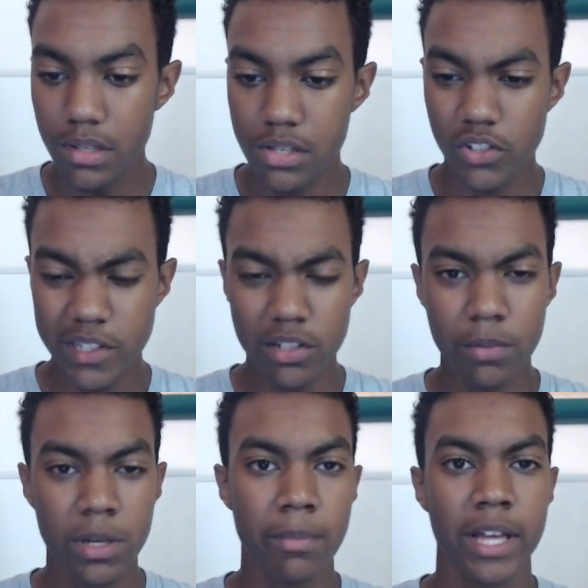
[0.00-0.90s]
Just a little
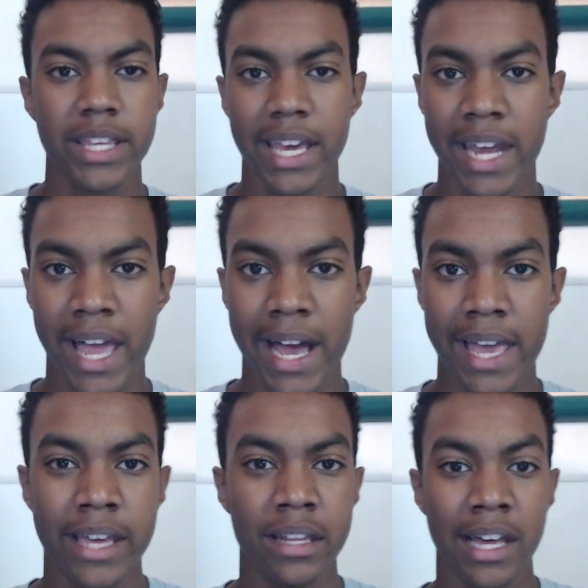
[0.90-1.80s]
bit about the
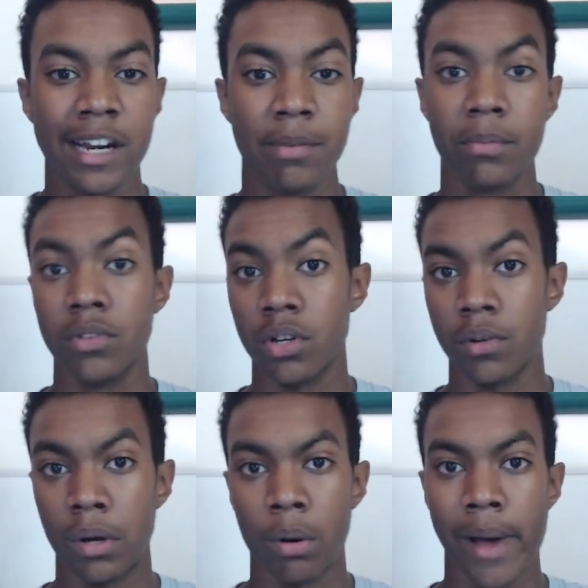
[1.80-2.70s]
NAIA. A lot of people
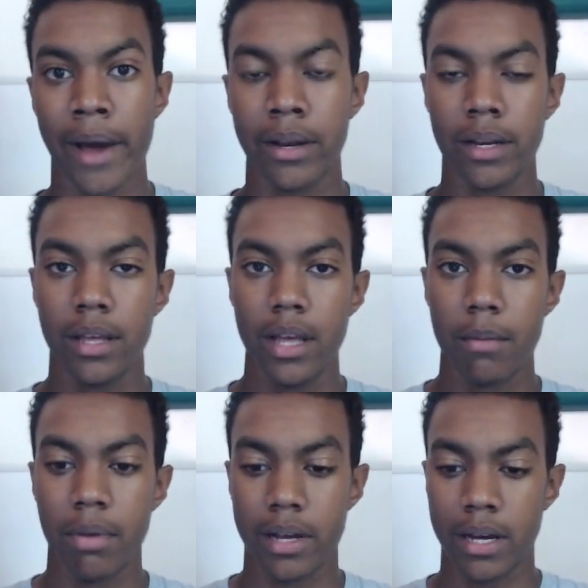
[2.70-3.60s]
don't know about it,
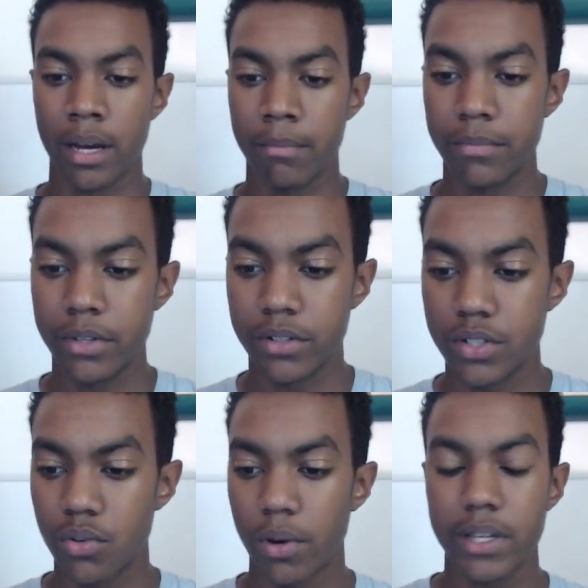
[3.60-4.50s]
but
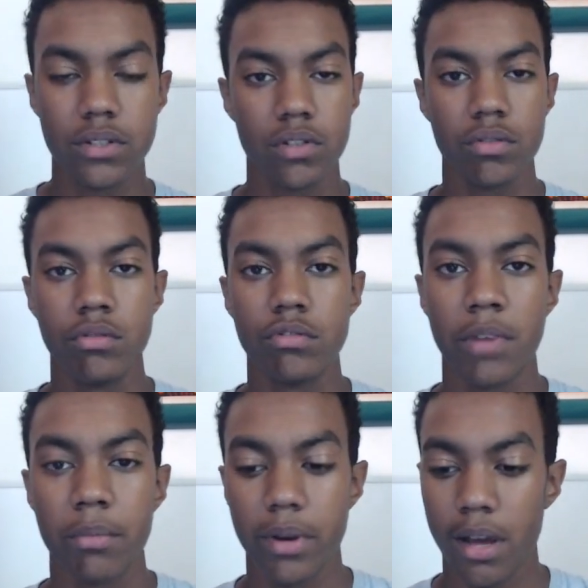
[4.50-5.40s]
there's 22
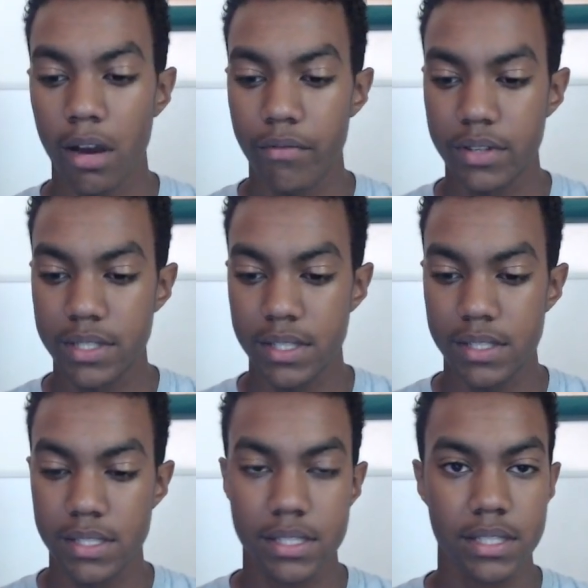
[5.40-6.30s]
member
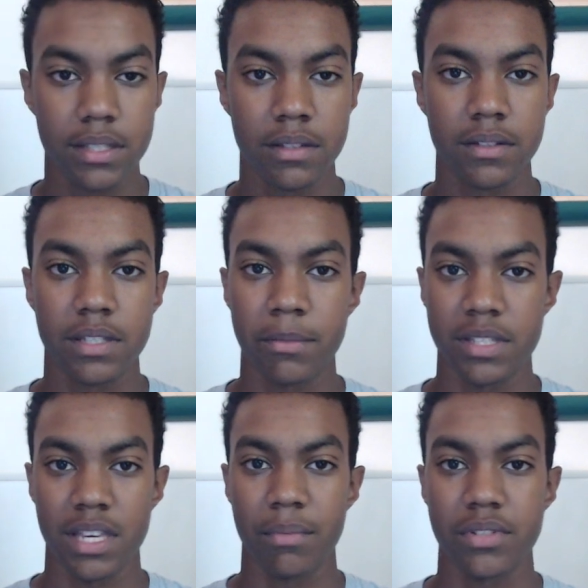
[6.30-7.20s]
conferences. Some
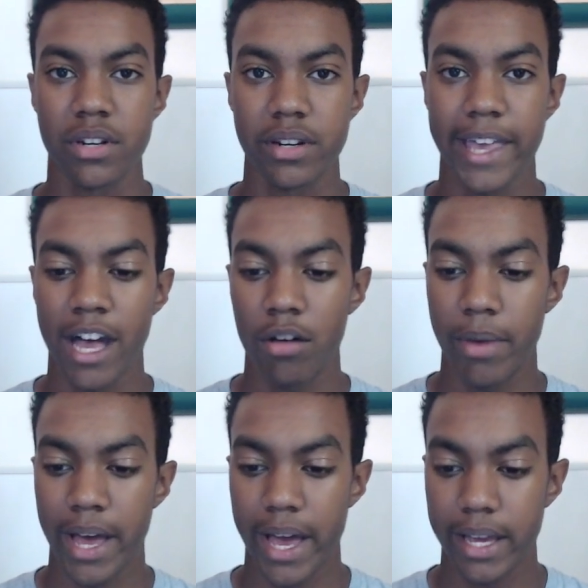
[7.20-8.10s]
examples are
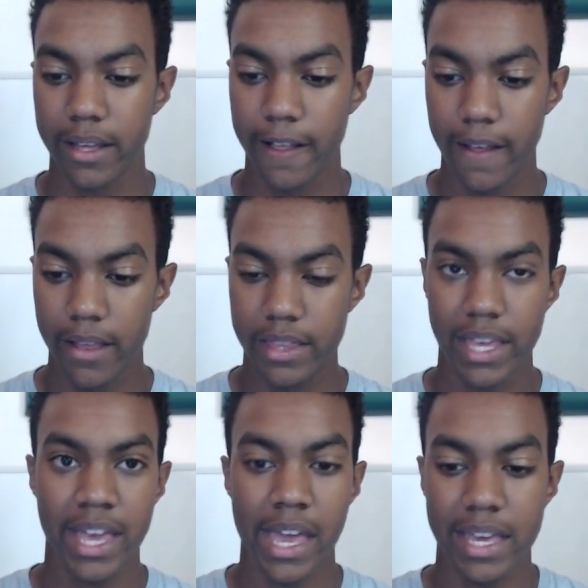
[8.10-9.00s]
CalPAC, the
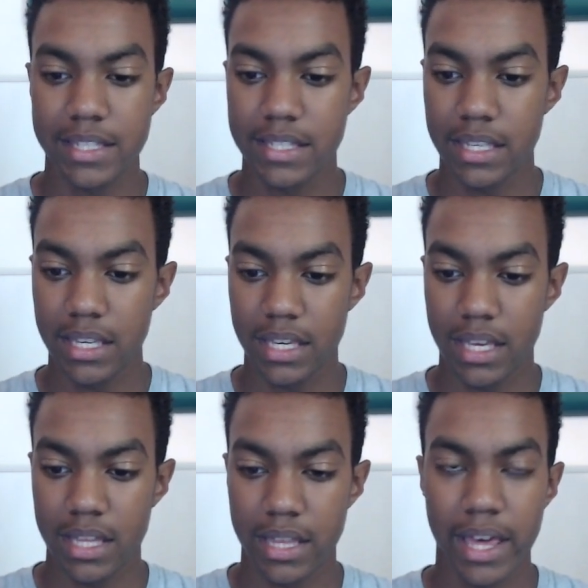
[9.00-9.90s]
AAC,
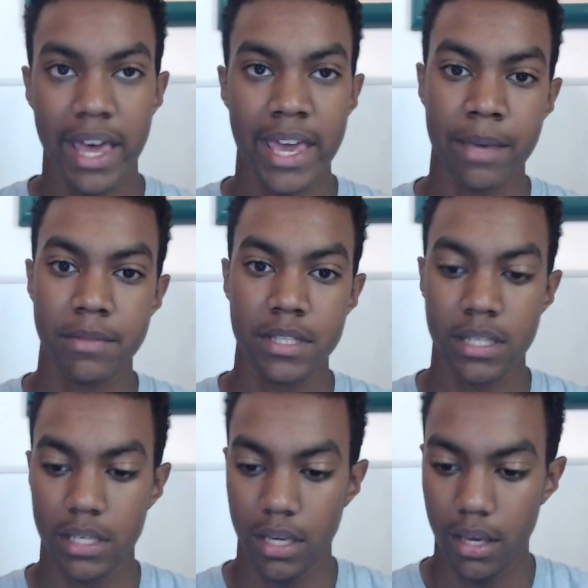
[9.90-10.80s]
and the
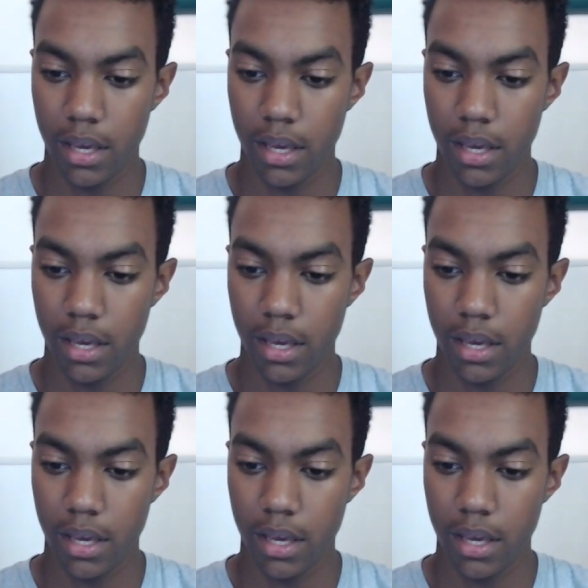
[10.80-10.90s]
AMC.